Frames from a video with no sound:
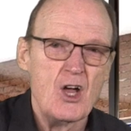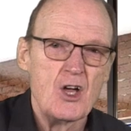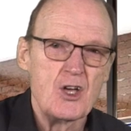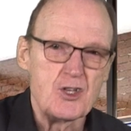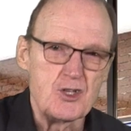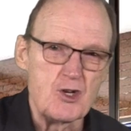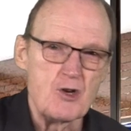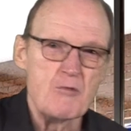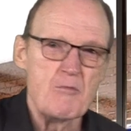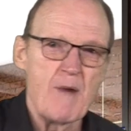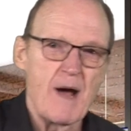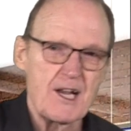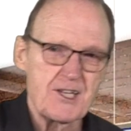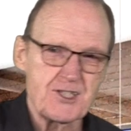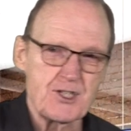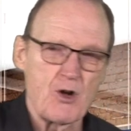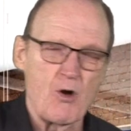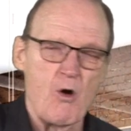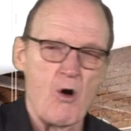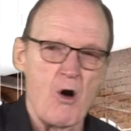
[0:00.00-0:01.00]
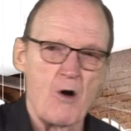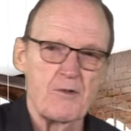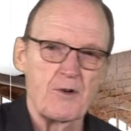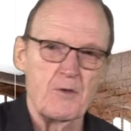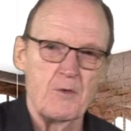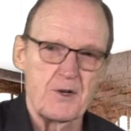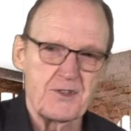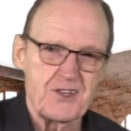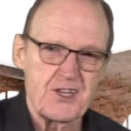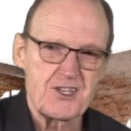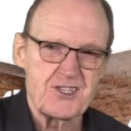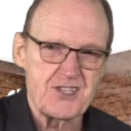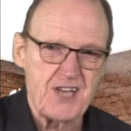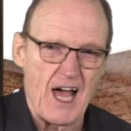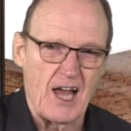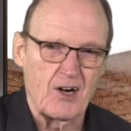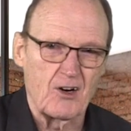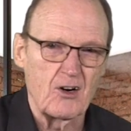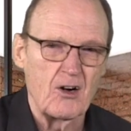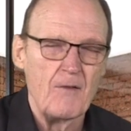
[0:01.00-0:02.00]
you must go over with the
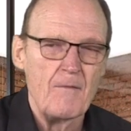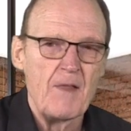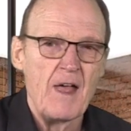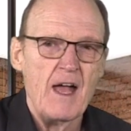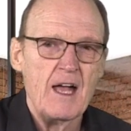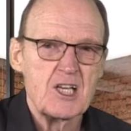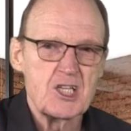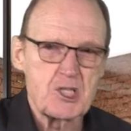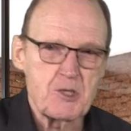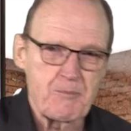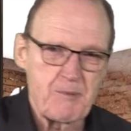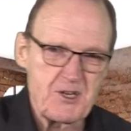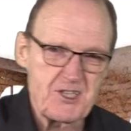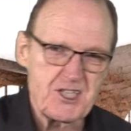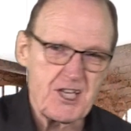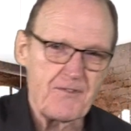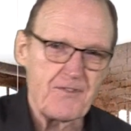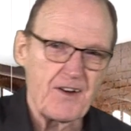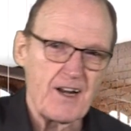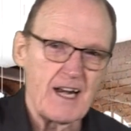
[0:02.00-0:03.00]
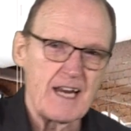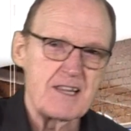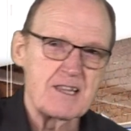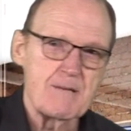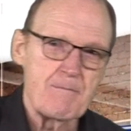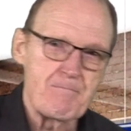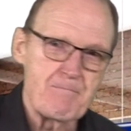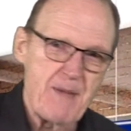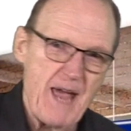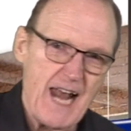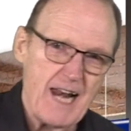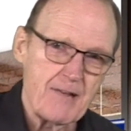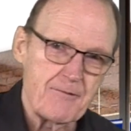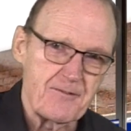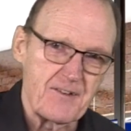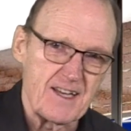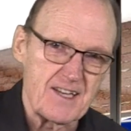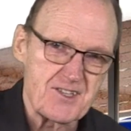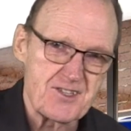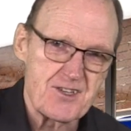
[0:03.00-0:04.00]
seller, specifically the
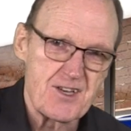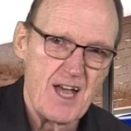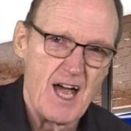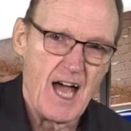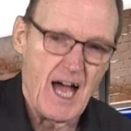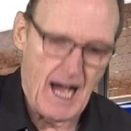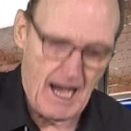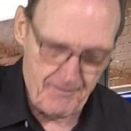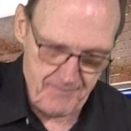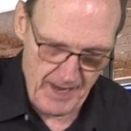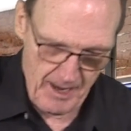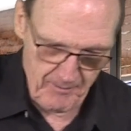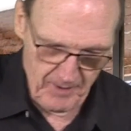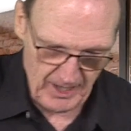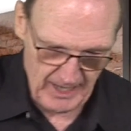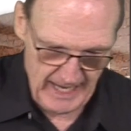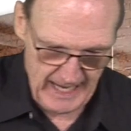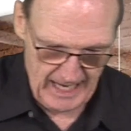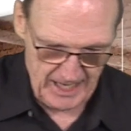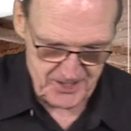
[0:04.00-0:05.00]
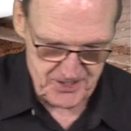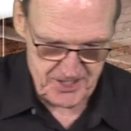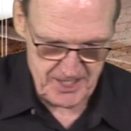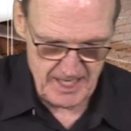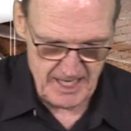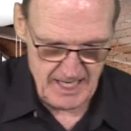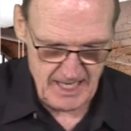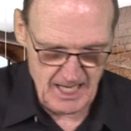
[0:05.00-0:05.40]
benefits of MLS.